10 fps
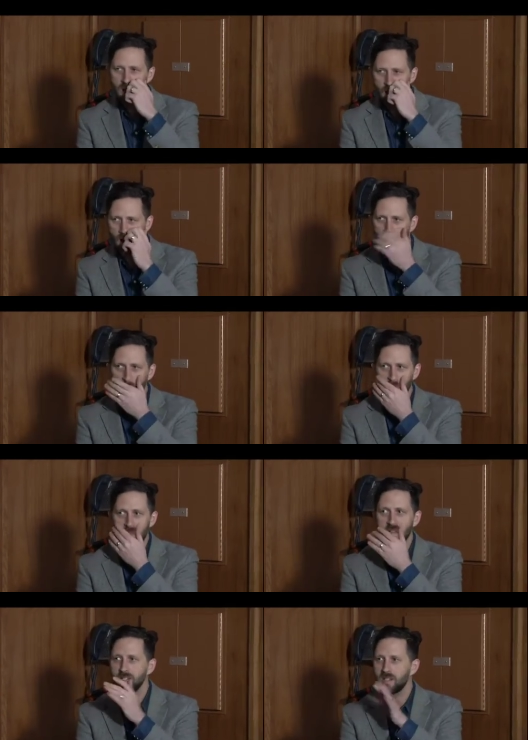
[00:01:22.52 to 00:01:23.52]

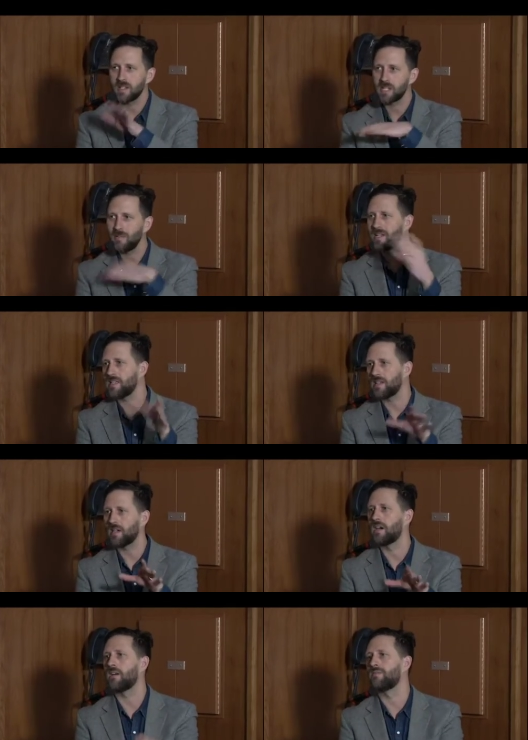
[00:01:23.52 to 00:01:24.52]
Some idea
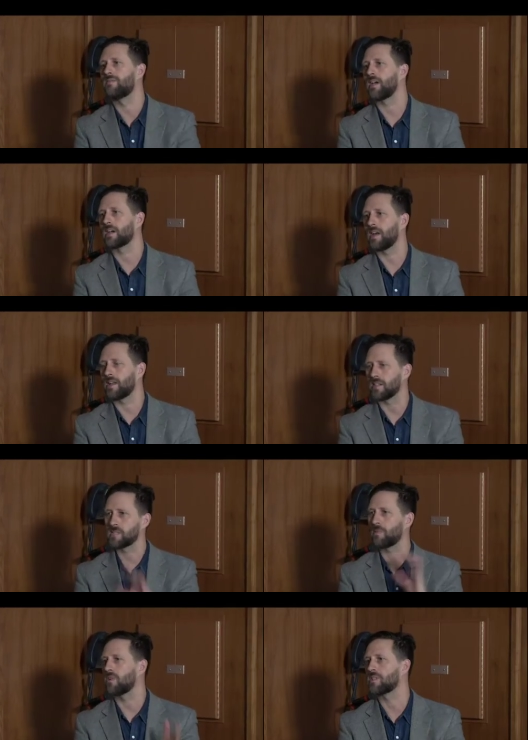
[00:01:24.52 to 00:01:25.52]
of a kind of
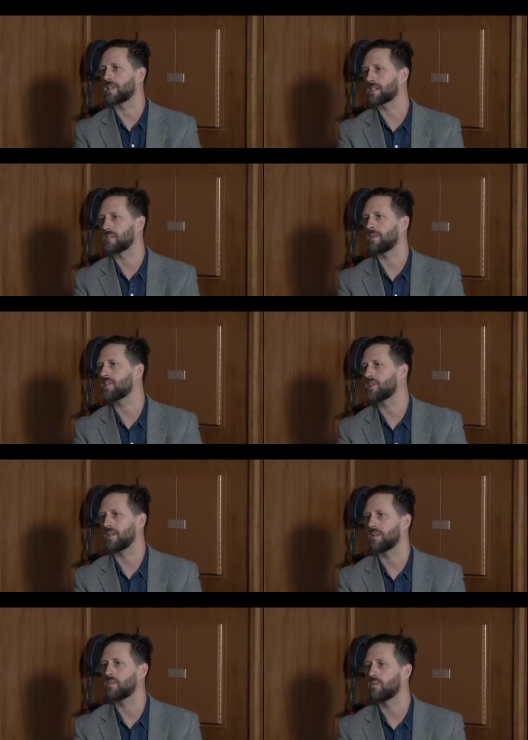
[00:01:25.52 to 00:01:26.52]
dispersed
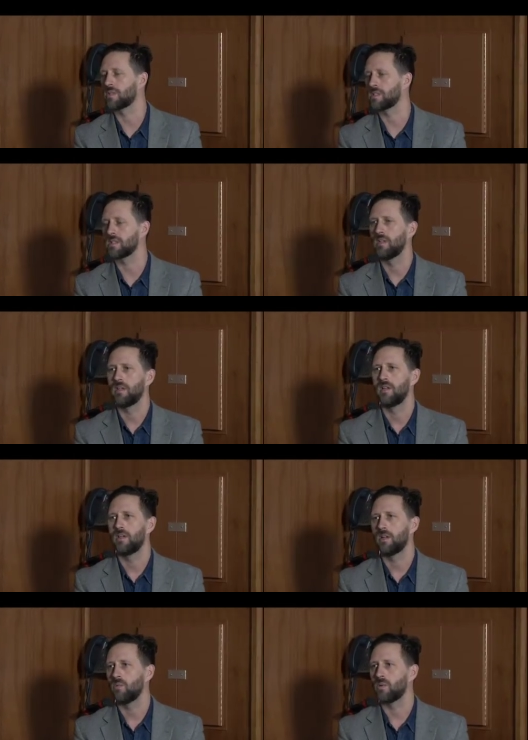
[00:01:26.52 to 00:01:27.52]
exhibition was
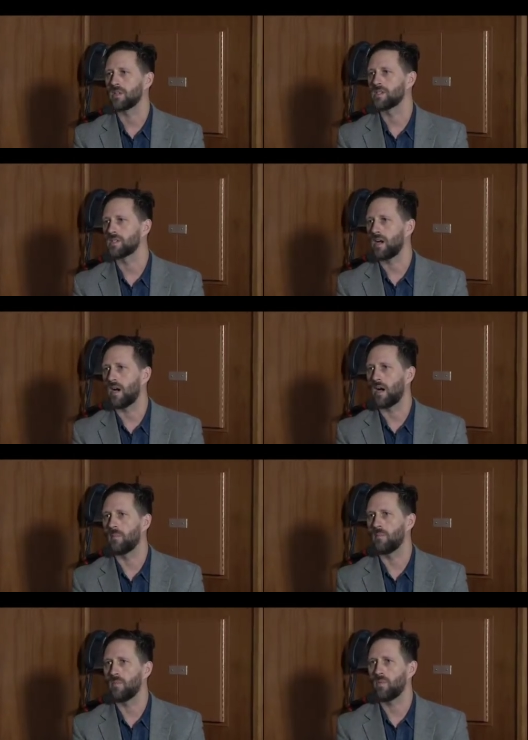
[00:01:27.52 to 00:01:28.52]

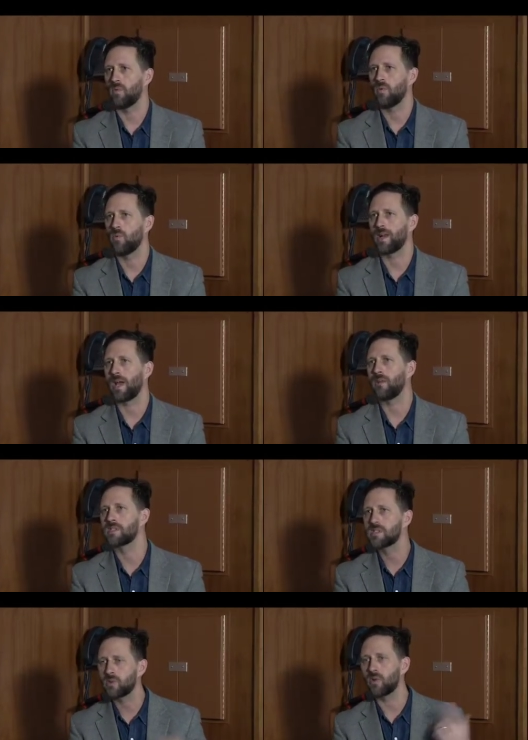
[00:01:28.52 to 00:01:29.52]
what I
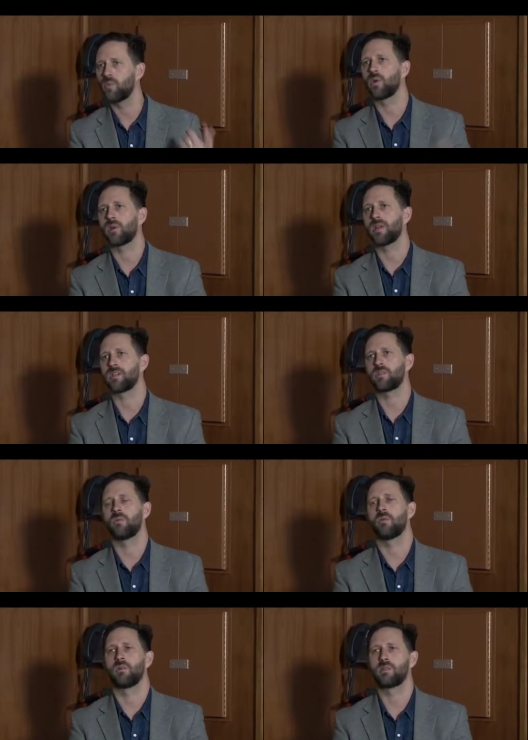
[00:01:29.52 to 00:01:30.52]
was sort of working
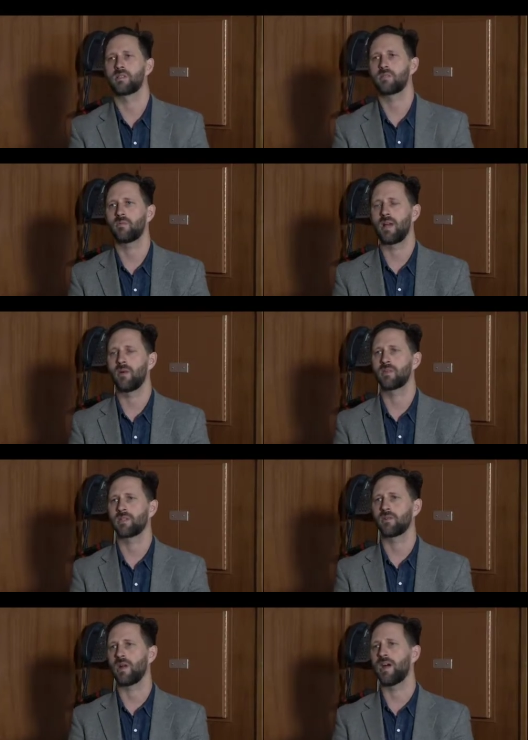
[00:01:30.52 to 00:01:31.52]
towards when I was
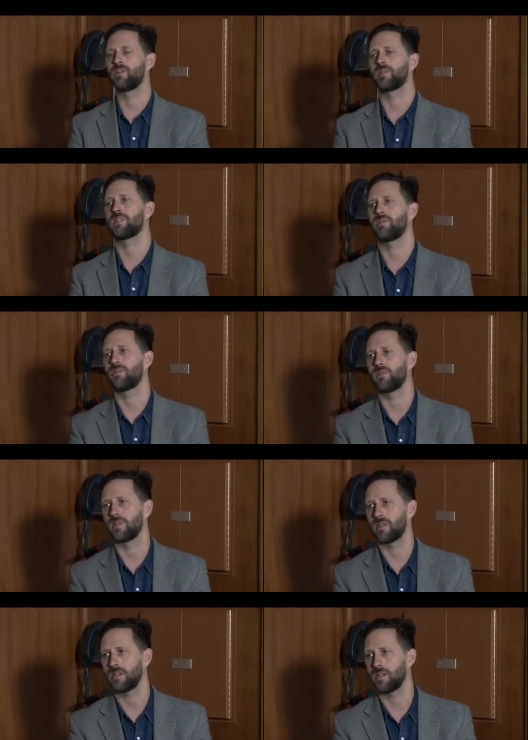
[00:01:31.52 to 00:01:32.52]
a graduate
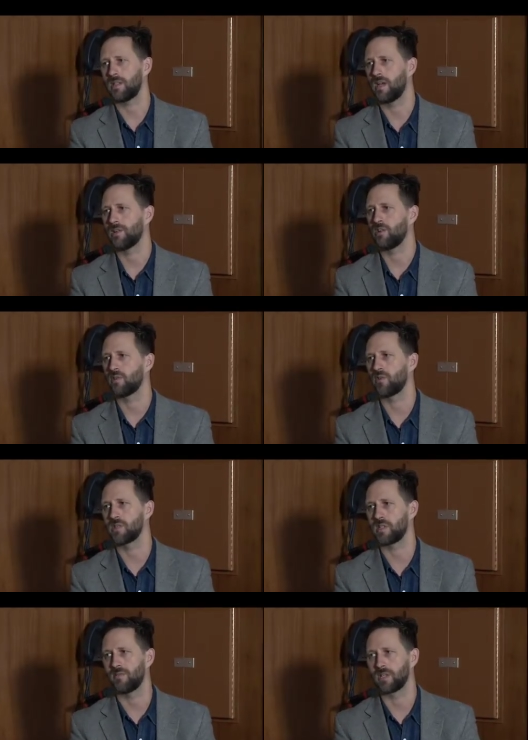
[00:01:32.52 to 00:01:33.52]
student at the
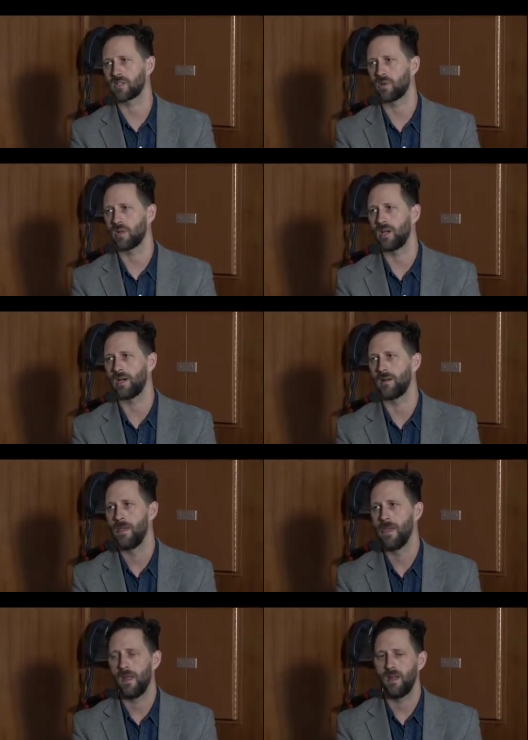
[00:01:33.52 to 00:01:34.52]
University of Victoria.
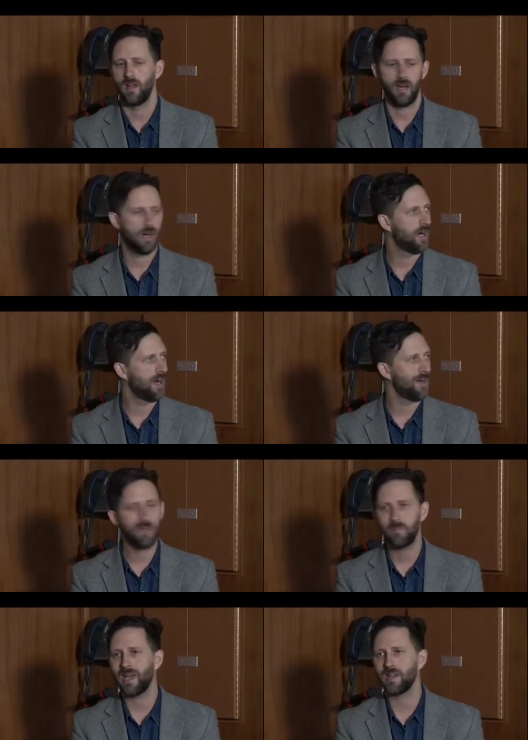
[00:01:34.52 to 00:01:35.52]
I've
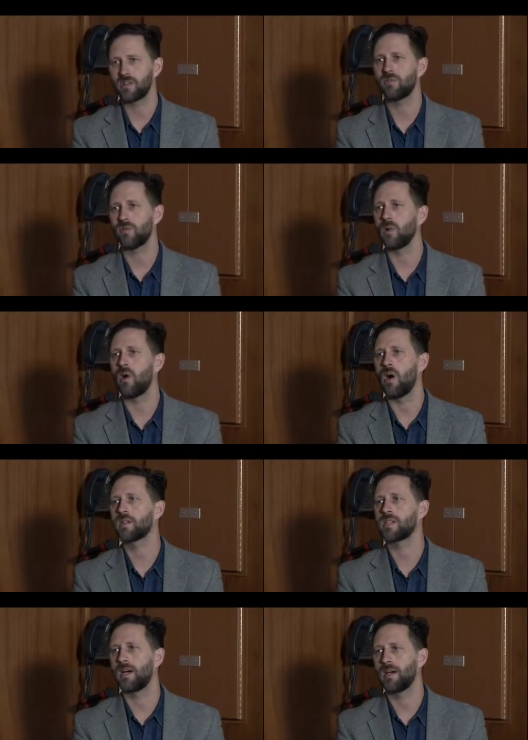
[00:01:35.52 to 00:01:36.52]
been a painter for a
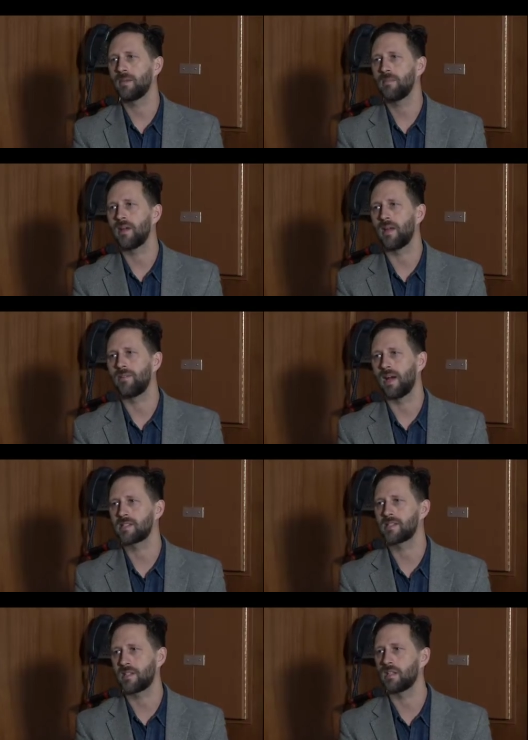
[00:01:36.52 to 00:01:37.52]
long time, and
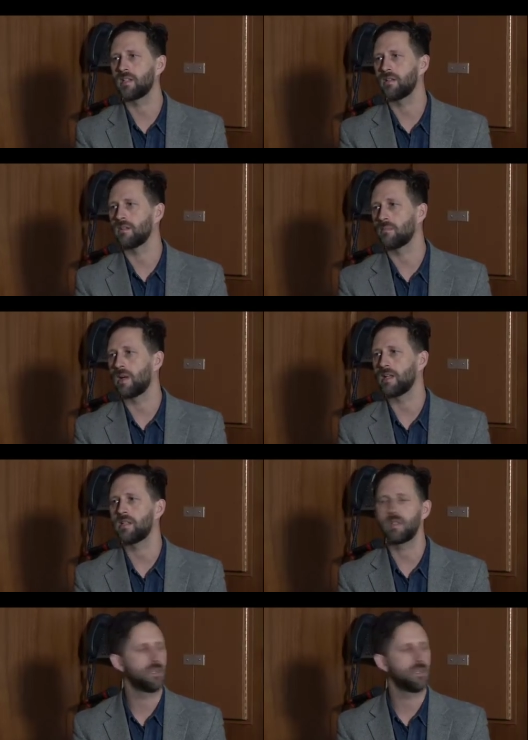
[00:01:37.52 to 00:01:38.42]
that's still my